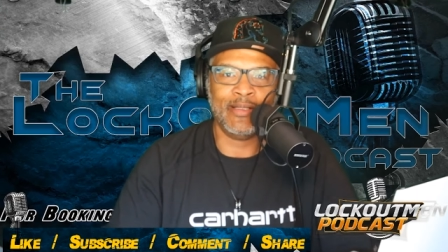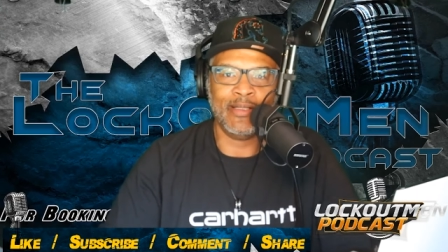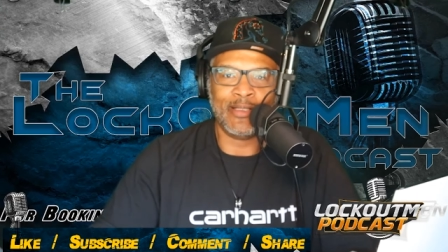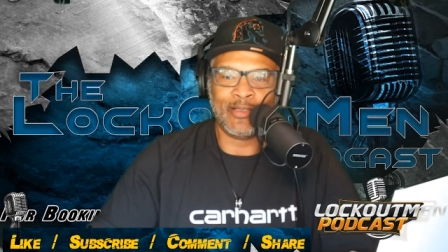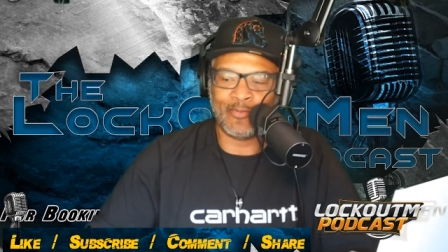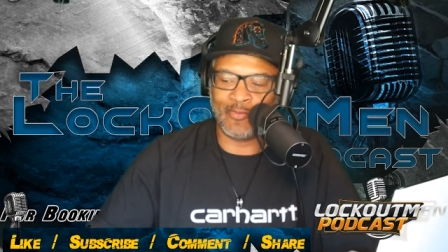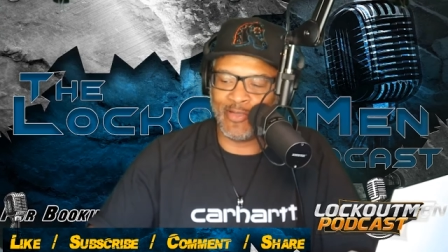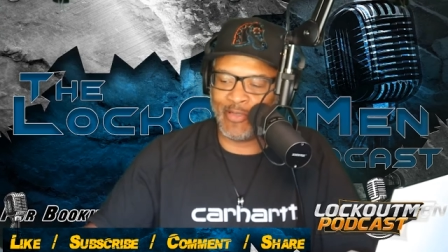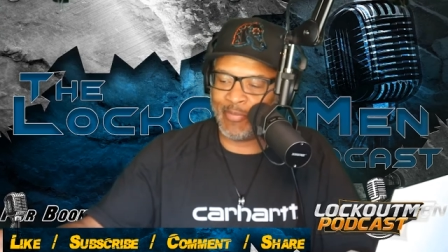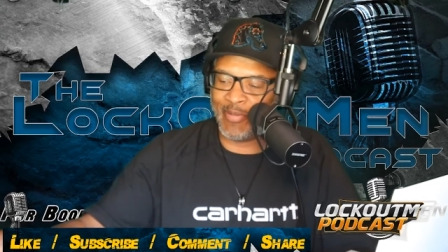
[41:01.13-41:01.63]

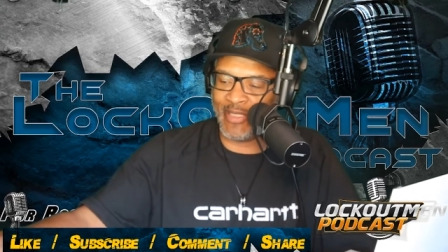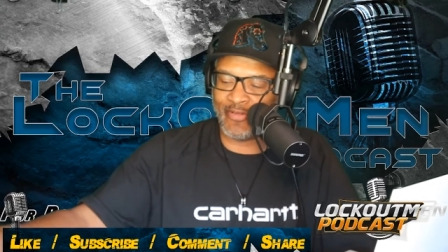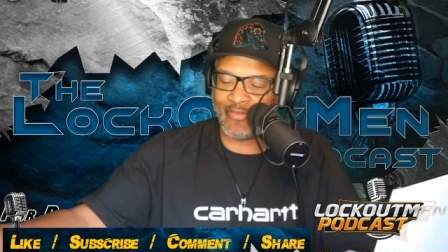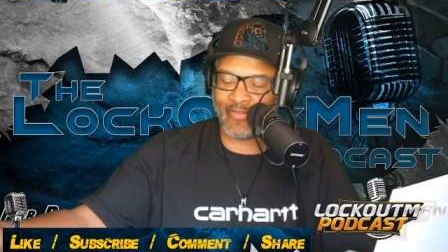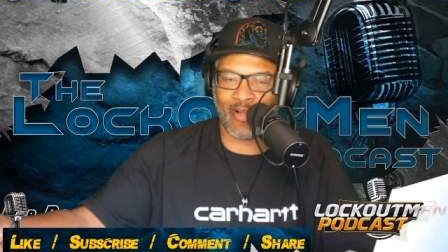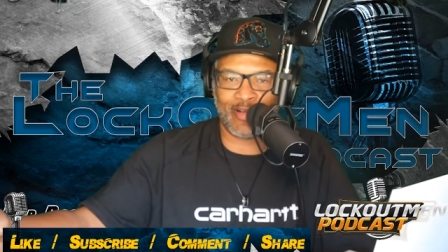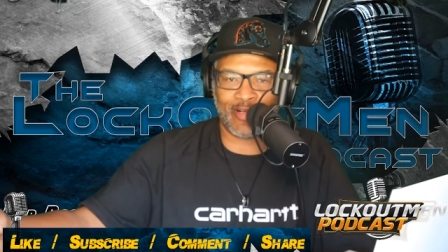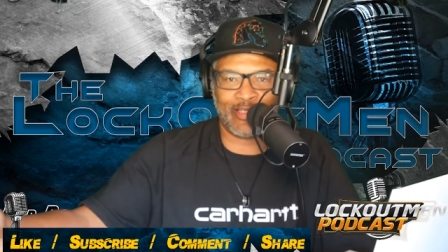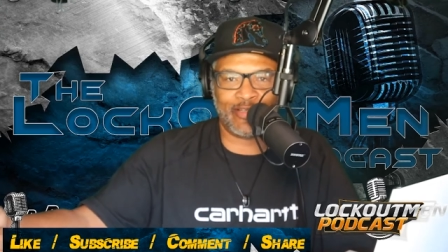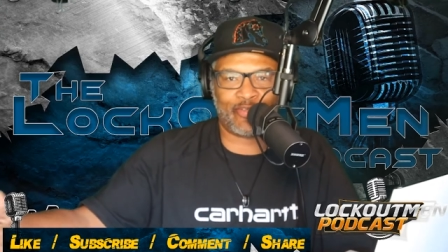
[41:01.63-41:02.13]
We've been
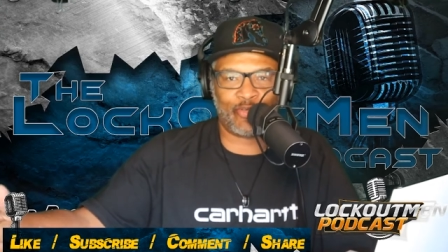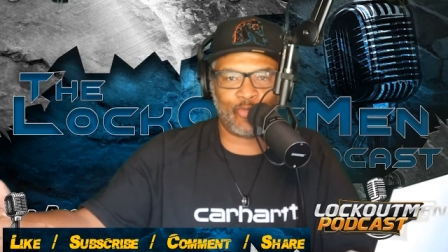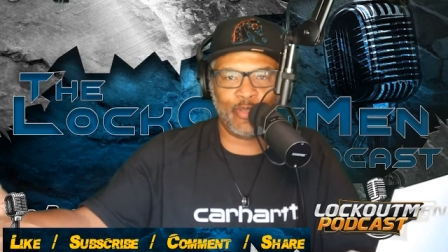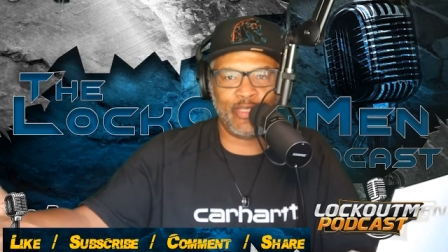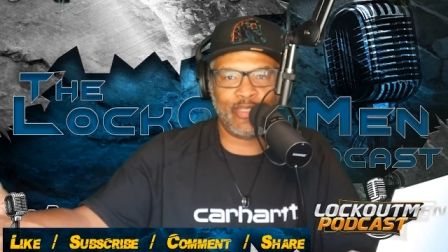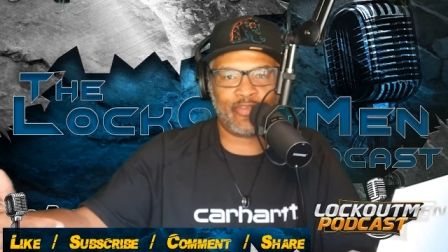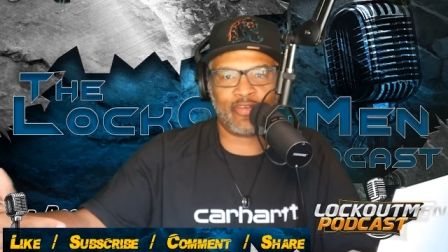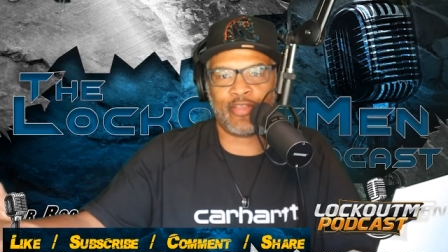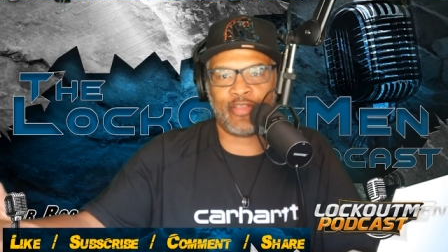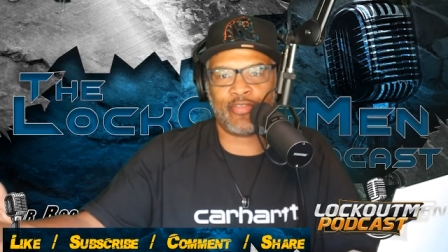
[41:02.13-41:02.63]
talking to
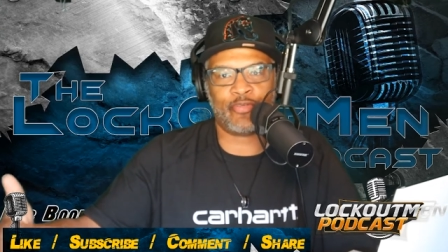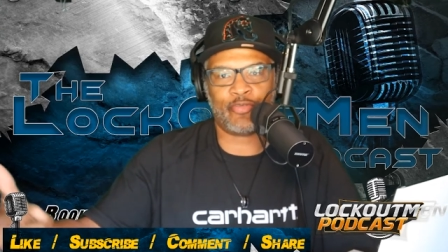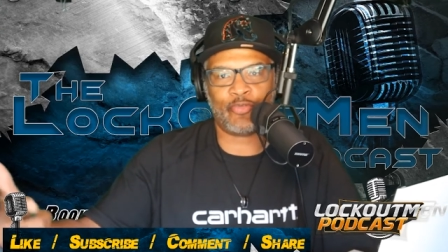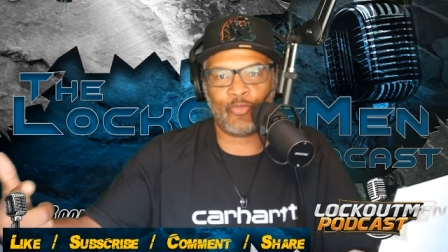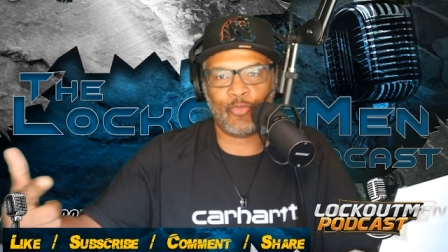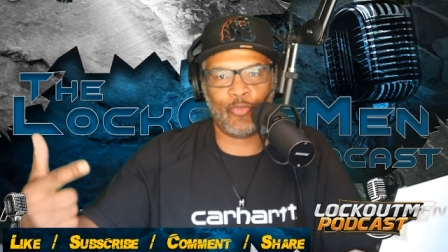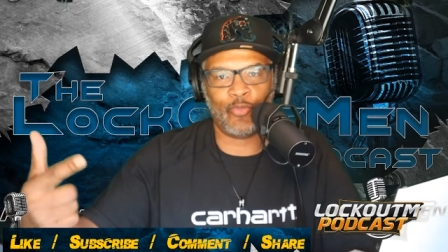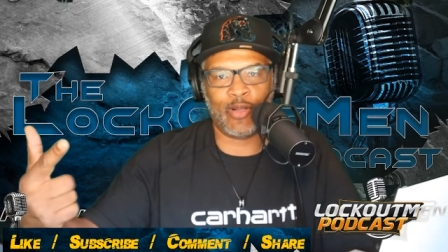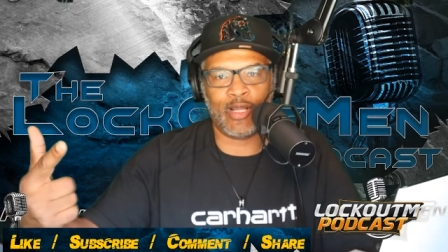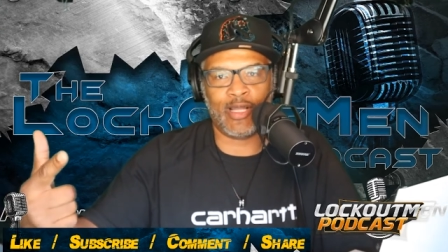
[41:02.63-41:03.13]
each other
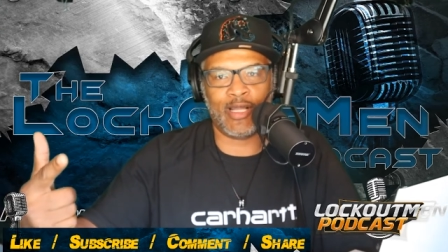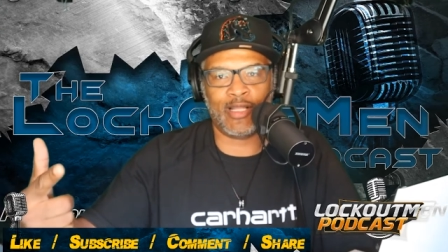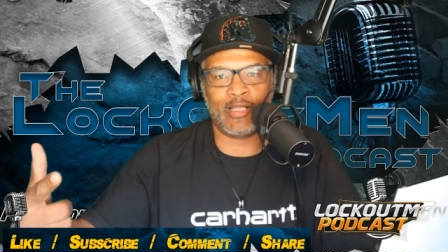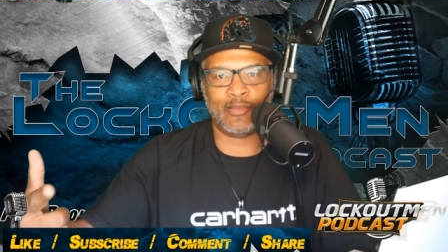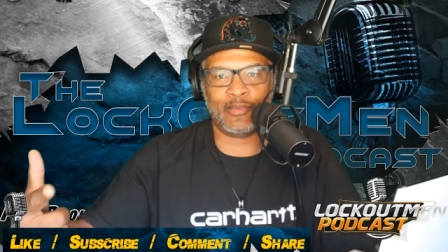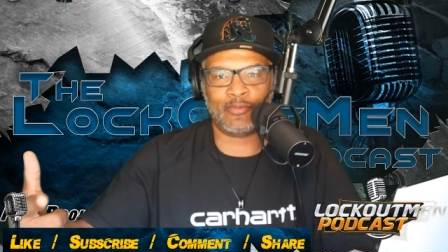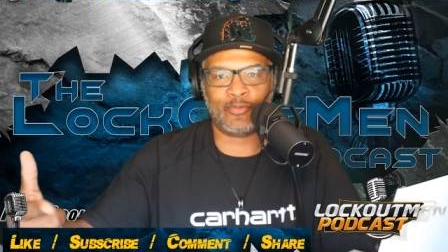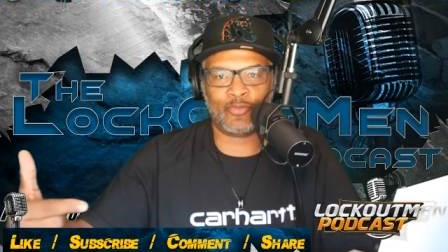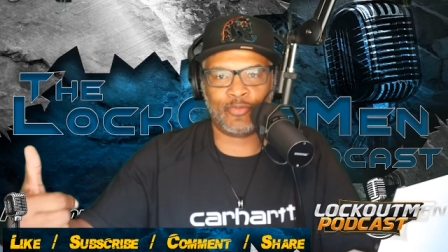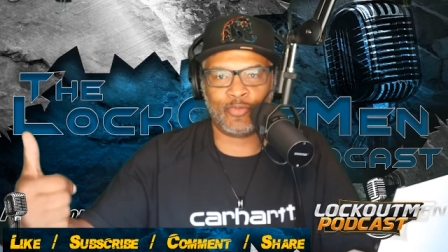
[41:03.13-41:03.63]
through uh
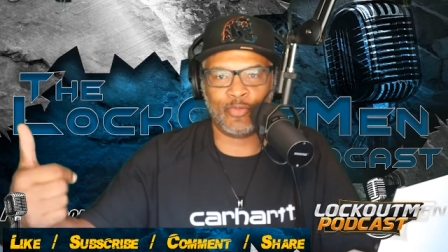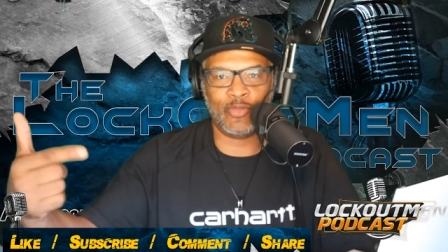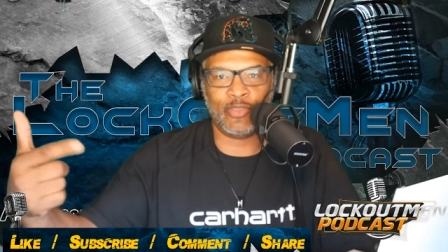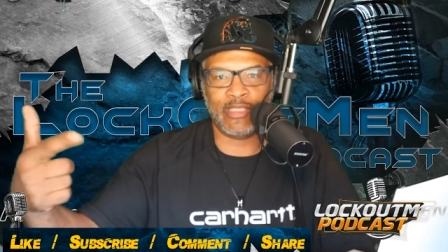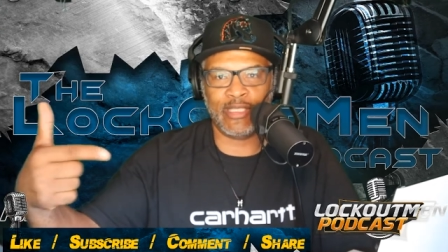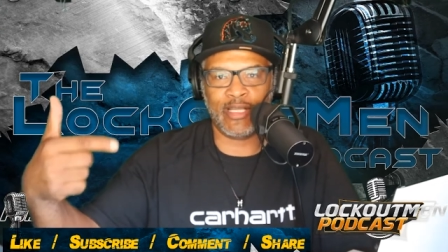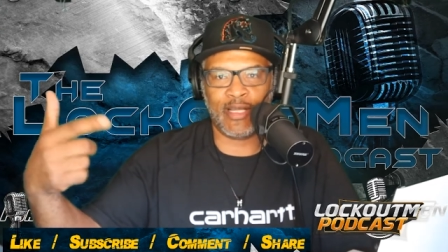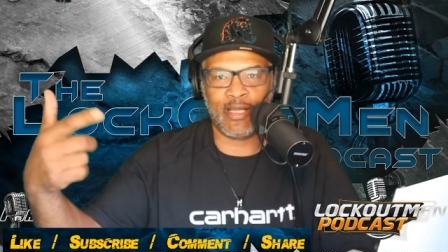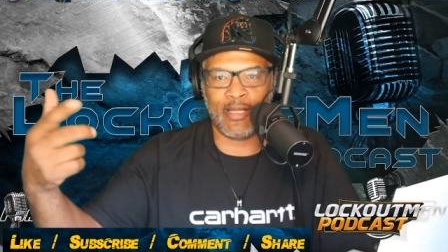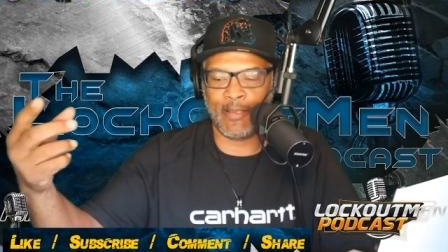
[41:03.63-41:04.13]
through
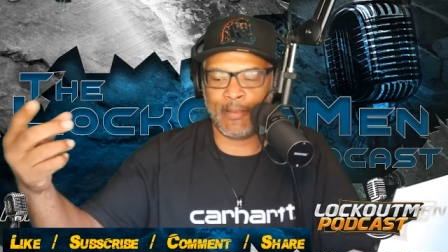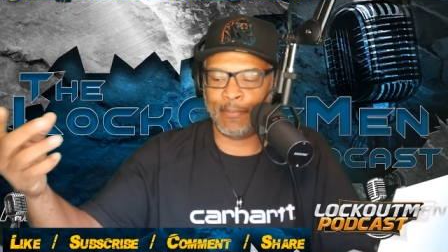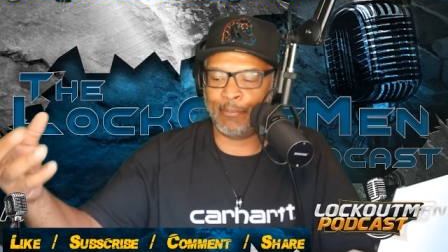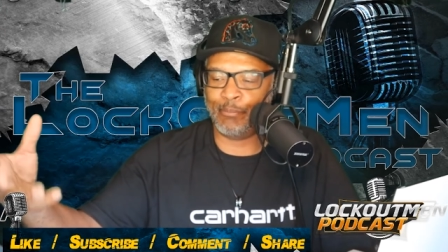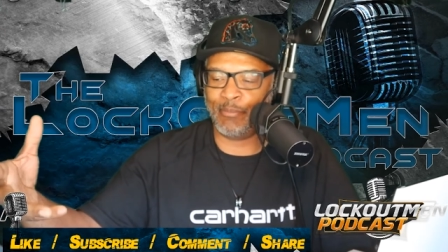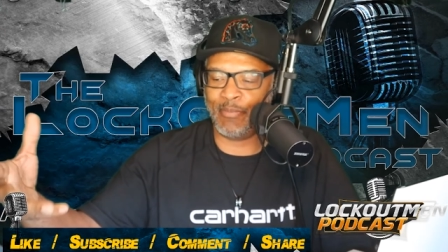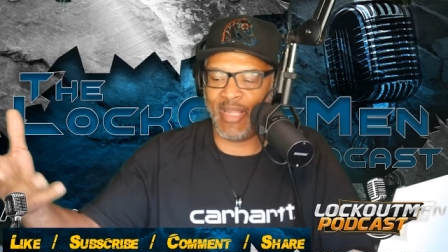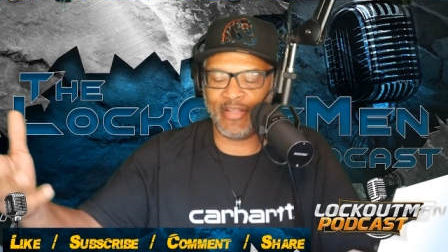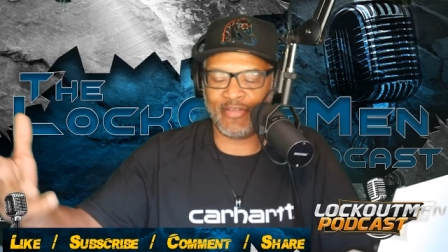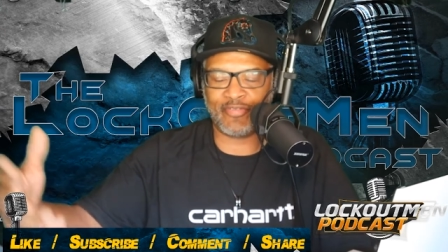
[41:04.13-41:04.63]
the uh
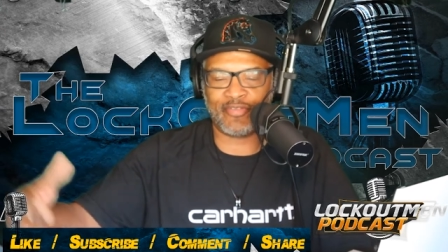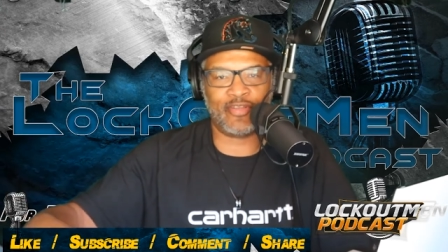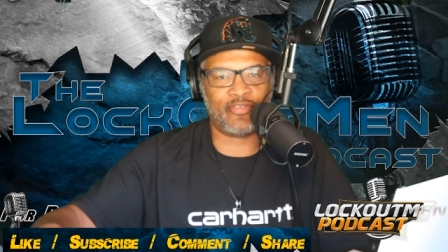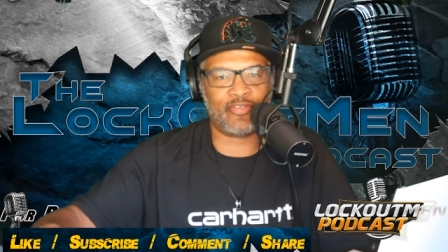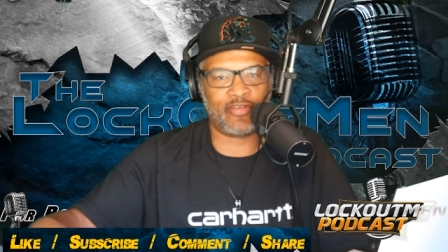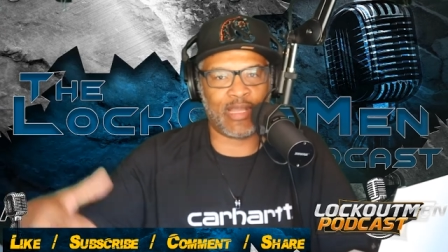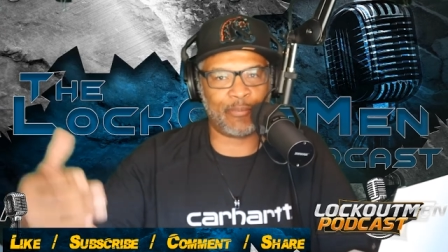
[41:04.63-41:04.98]
message,